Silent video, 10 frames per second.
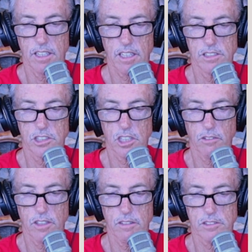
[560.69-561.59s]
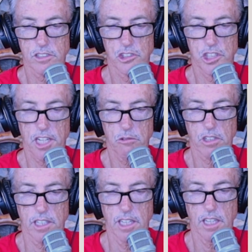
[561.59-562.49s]
Conservatives
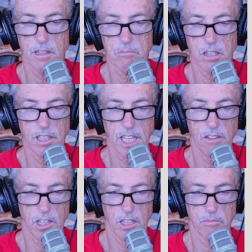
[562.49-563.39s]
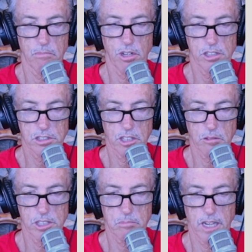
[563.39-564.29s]
generally believe in personal
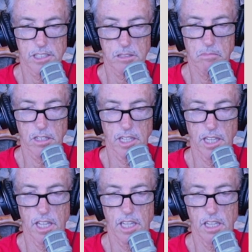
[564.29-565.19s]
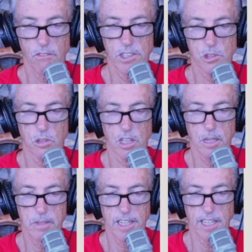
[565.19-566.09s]
responsibility, individual
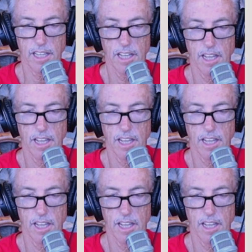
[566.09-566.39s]
liberty,